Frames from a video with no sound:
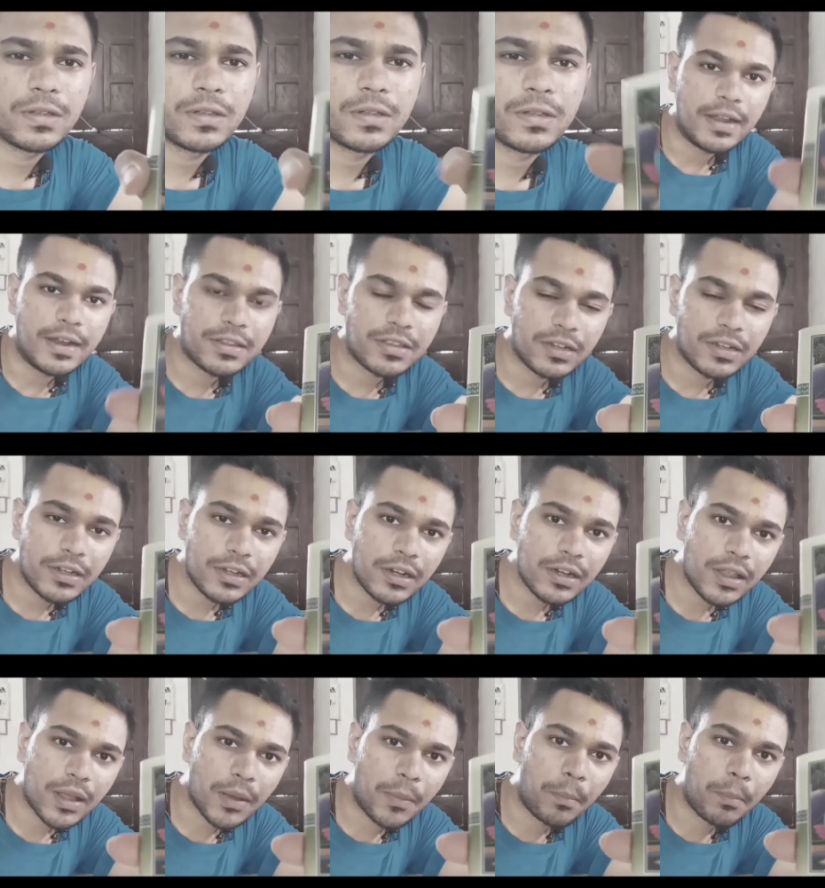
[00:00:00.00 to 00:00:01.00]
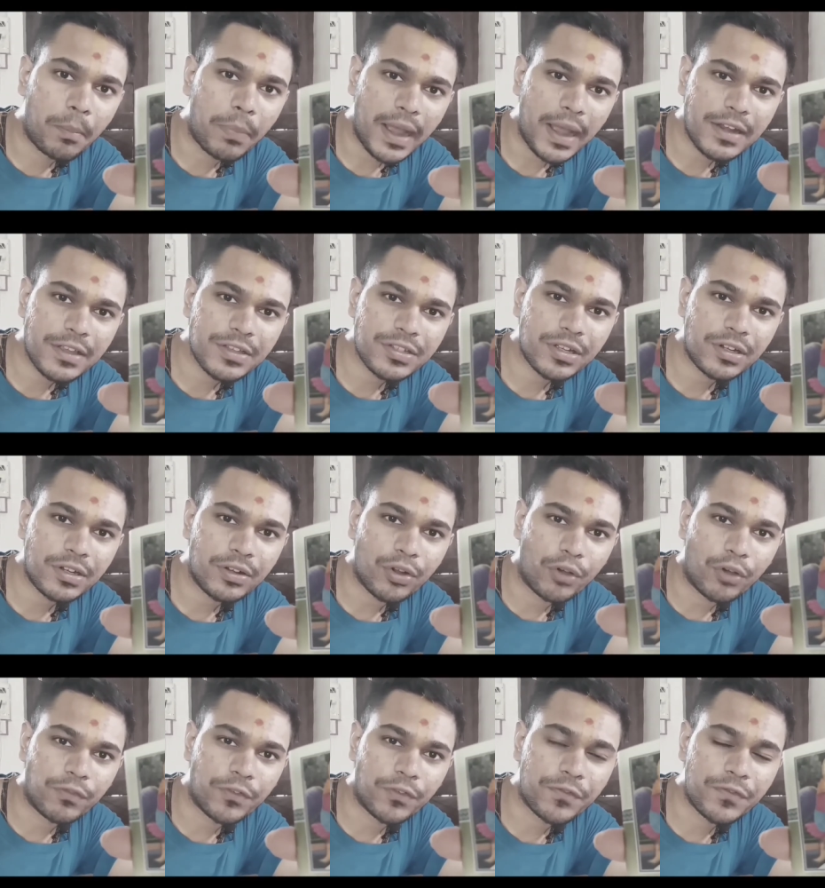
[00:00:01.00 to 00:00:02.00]
it's a little compilation
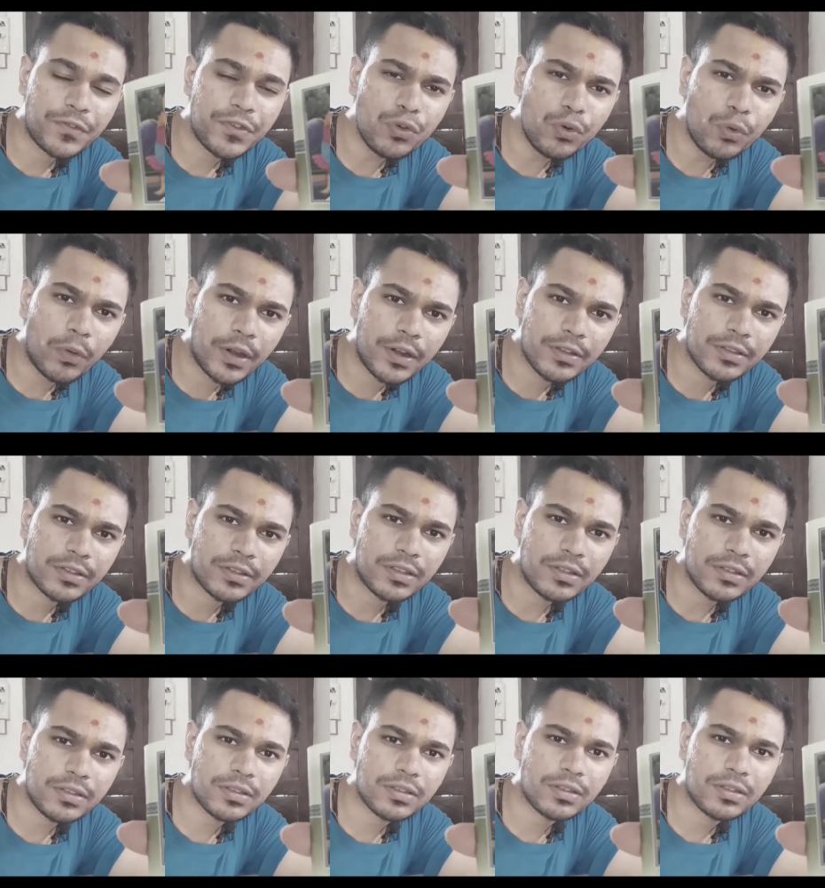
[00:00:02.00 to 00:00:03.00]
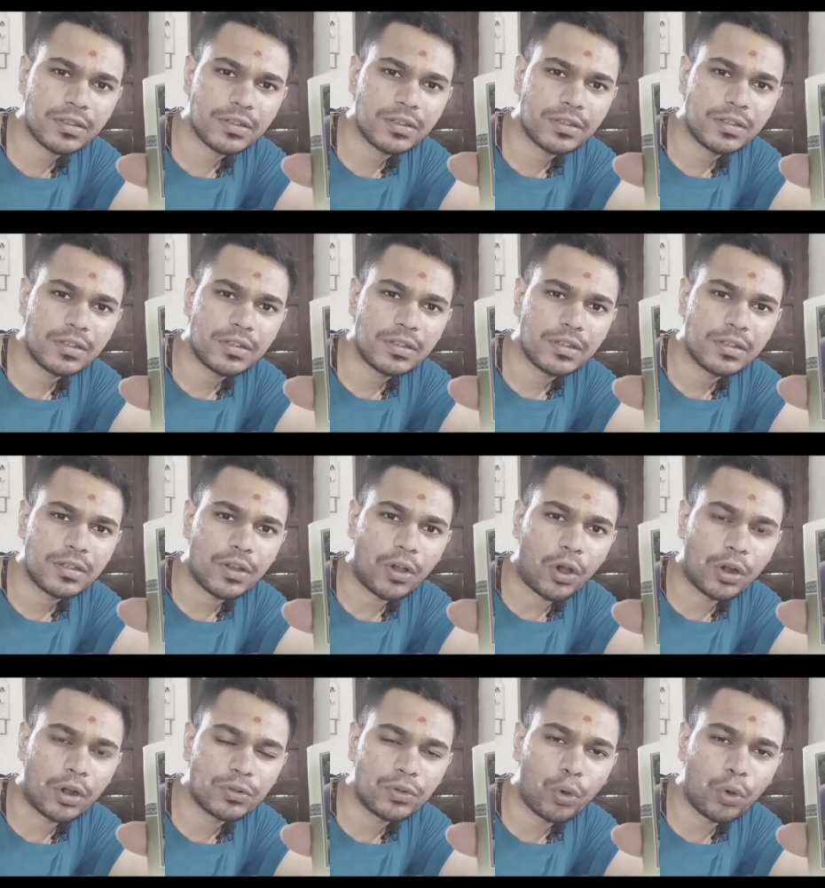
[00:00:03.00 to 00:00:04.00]
of few verses
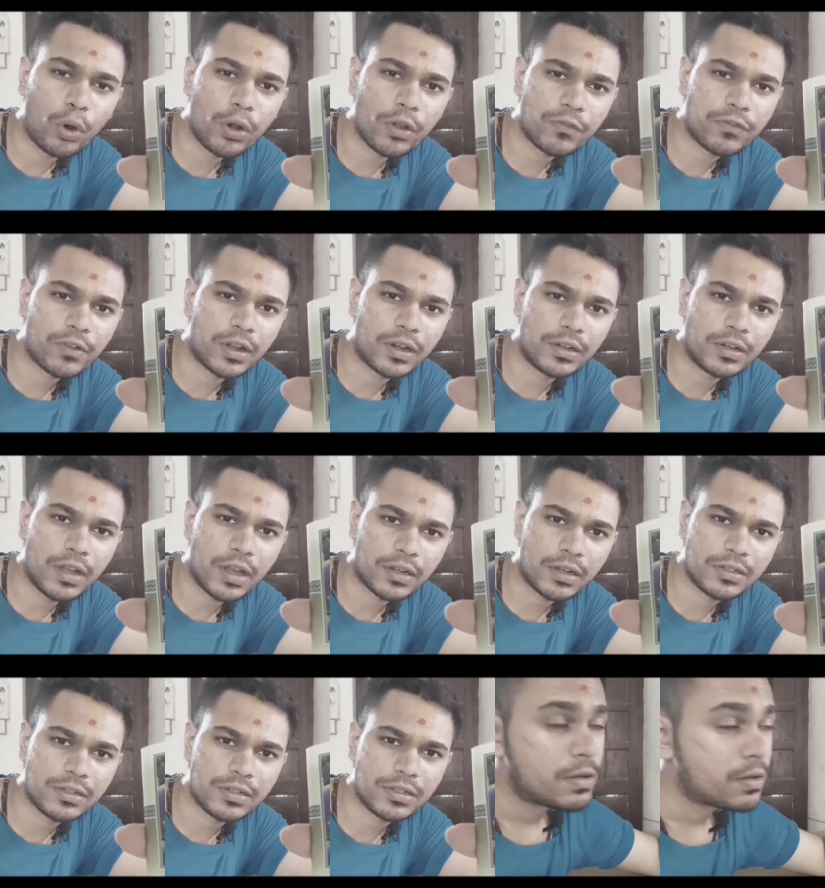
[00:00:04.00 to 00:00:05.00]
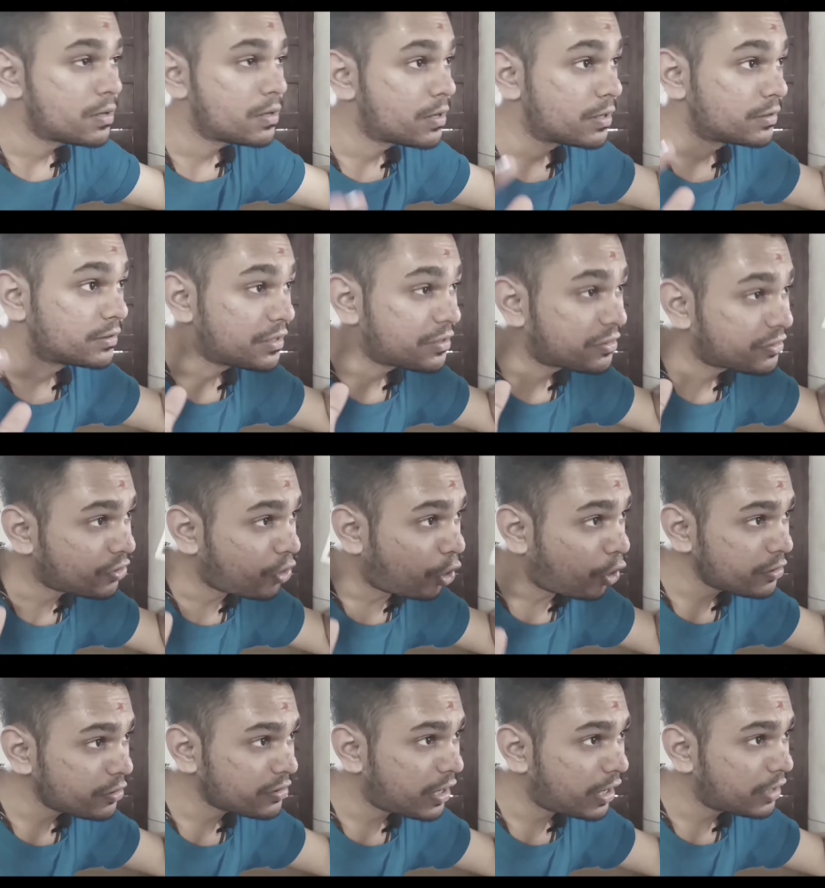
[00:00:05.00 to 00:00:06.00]
on code of conduct. The
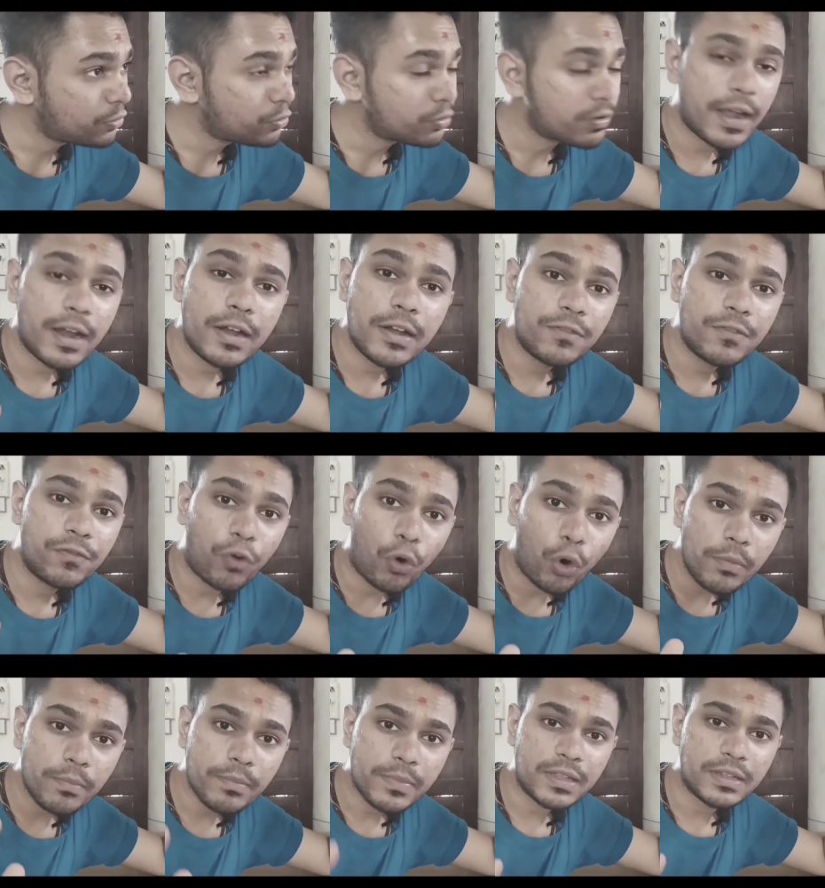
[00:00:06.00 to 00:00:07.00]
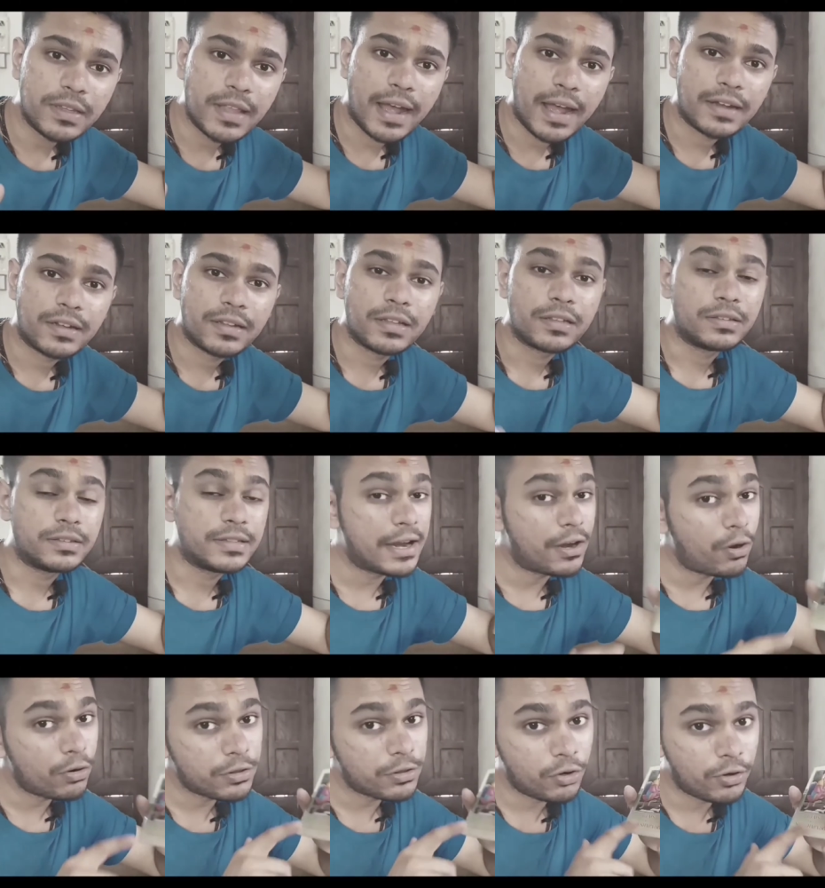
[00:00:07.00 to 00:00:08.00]
ISKCON sadhus had informed me that they had
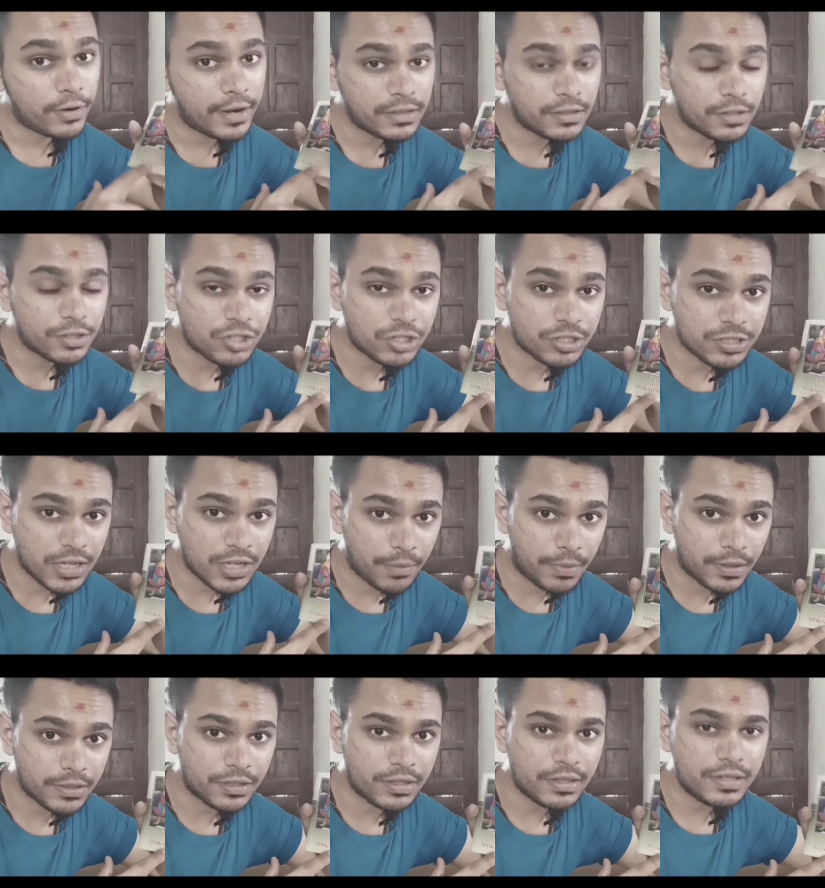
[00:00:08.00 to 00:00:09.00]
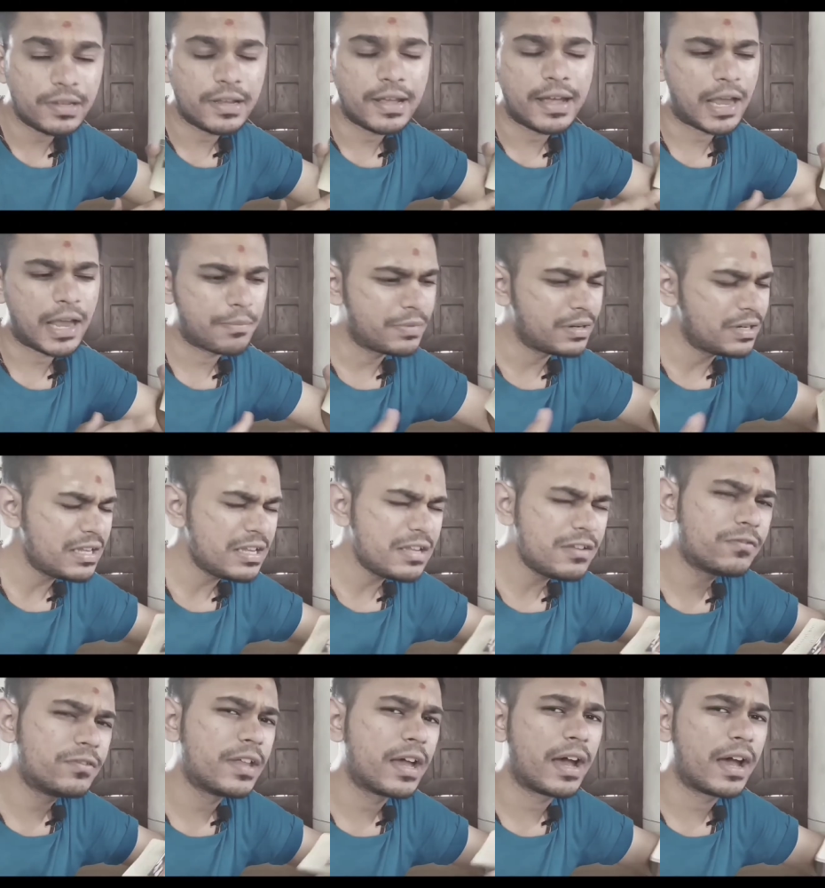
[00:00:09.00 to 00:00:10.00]
also read the Shikshapatri, and I
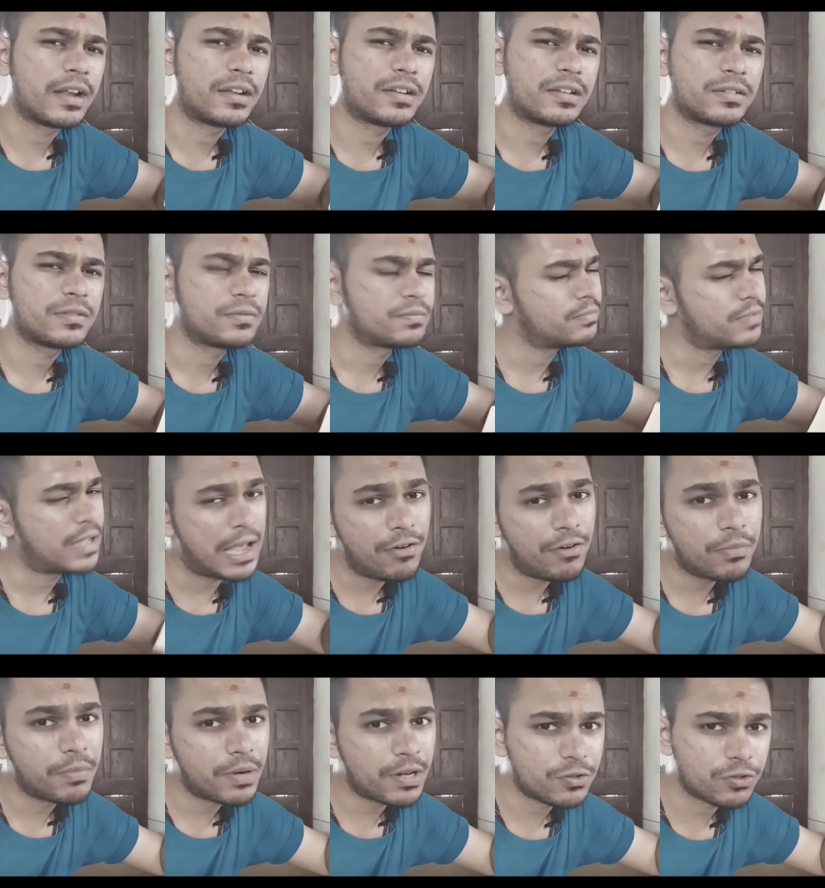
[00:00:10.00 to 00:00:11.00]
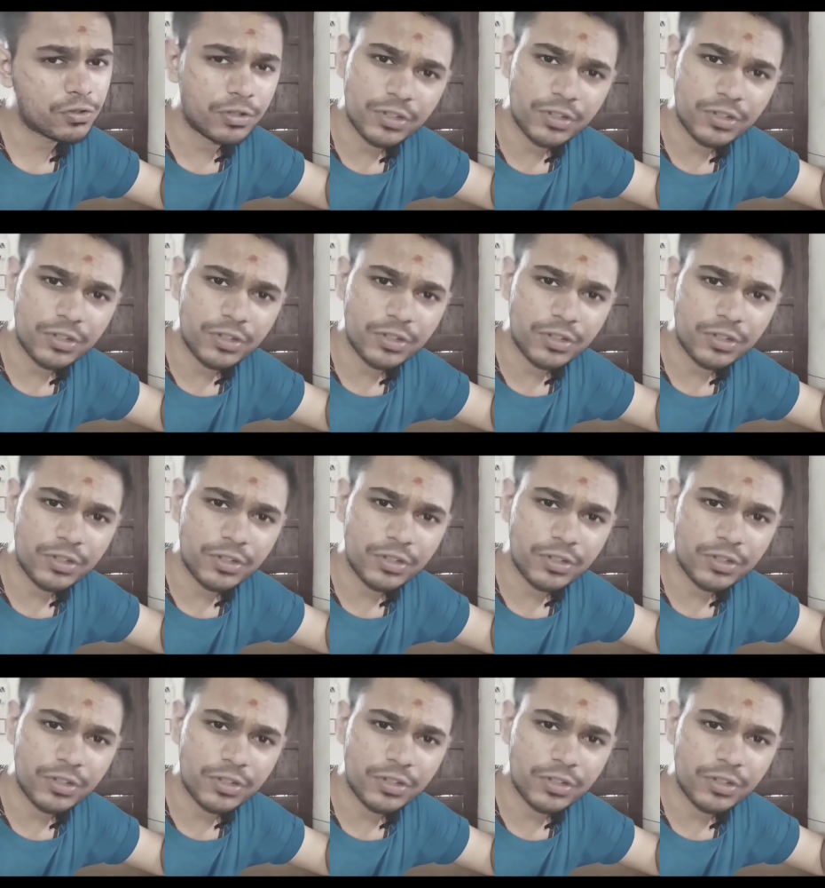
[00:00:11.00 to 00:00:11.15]
believe that Everybody should